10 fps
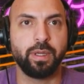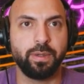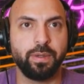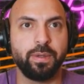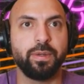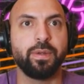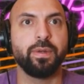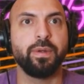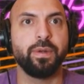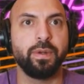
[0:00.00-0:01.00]

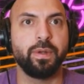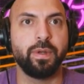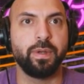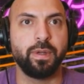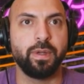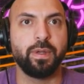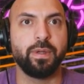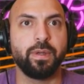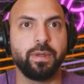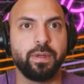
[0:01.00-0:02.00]

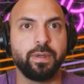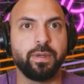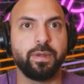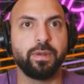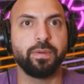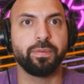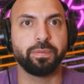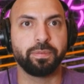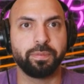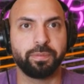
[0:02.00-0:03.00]

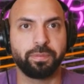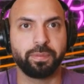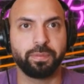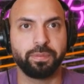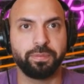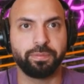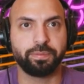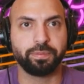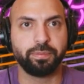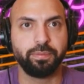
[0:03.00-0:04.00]

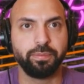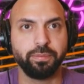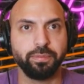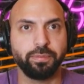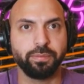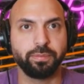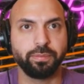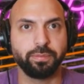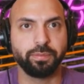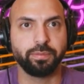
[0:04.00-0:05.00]

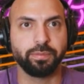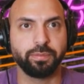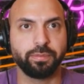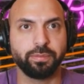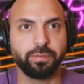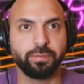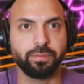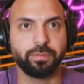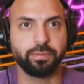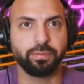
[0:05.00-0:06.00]

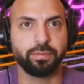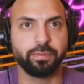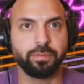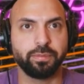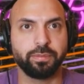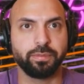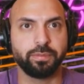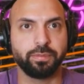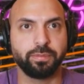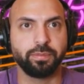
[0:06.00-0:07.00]
[no speech]